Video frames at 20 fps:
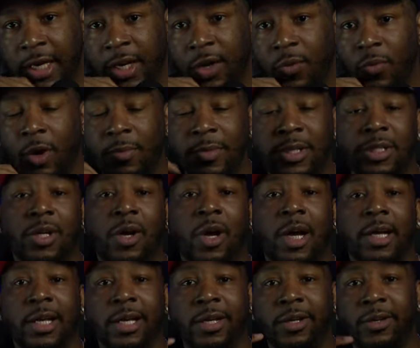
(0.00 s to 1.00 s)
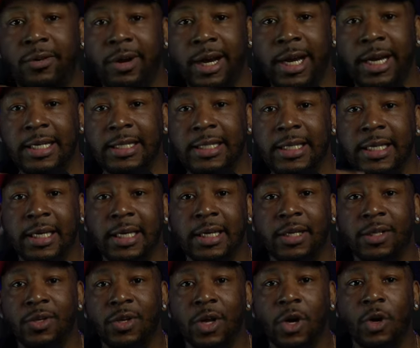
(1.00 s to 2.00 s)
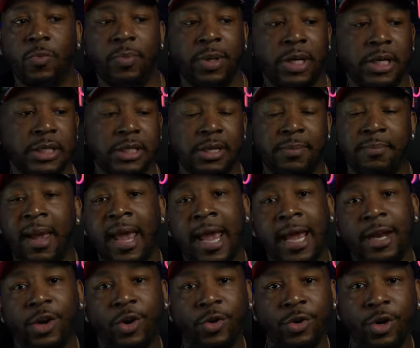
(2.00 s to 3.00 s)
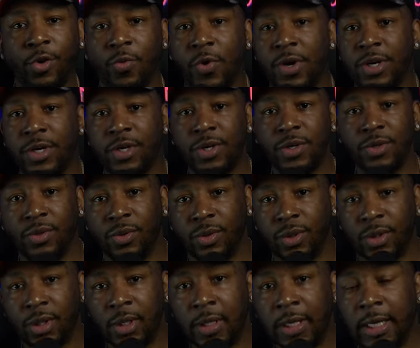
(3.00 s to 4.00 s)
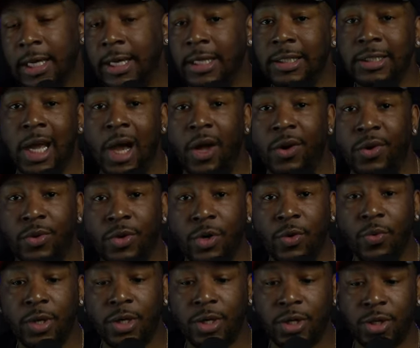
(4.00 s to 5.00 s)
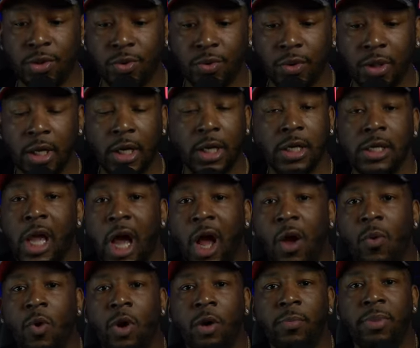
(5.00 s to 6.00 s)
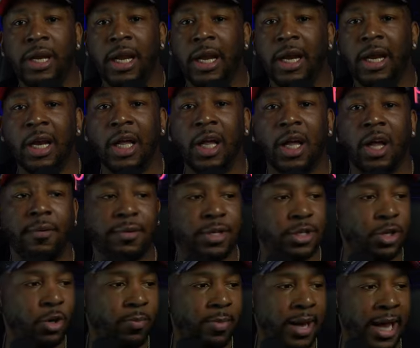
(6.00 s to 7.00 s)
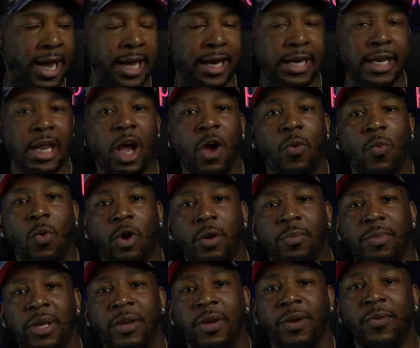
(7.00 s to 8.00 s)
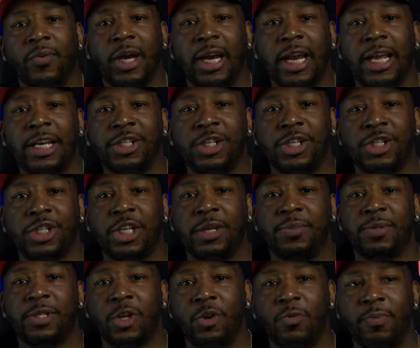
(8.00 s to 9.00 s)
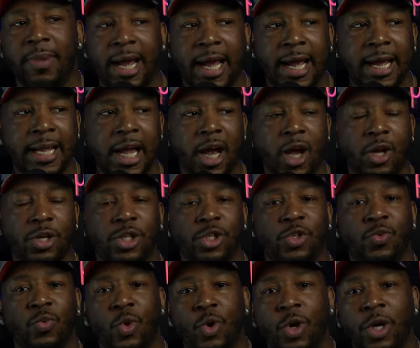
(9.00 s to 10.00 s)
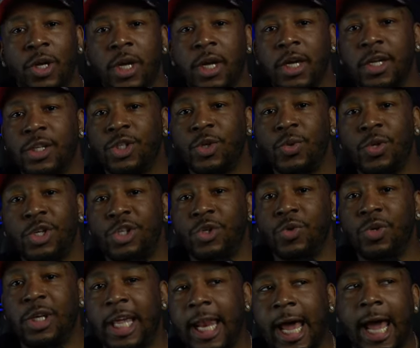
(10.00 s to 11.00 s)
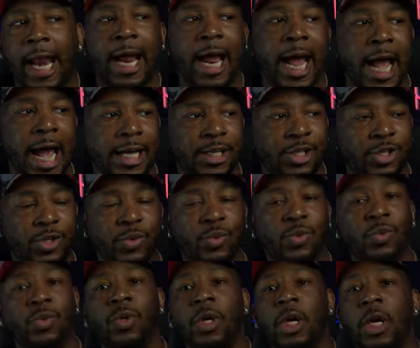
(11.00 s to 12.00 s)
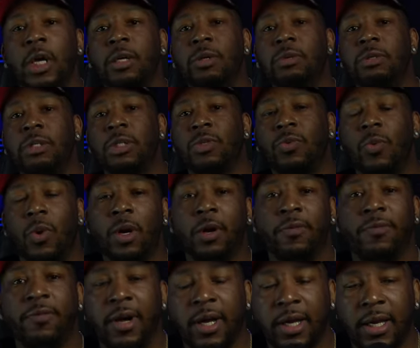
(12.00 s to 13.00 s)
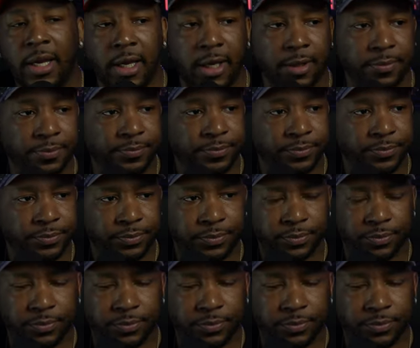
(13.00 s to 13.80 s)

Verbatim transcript: And then the woman start getting crazy, and you know, because the man don't know what to do. Y'all don't know what to do. Y'all want to be in love so bad and y'all want to be in relationships so bad. Y'all just want, soon as you get out of high school, you just want to fucking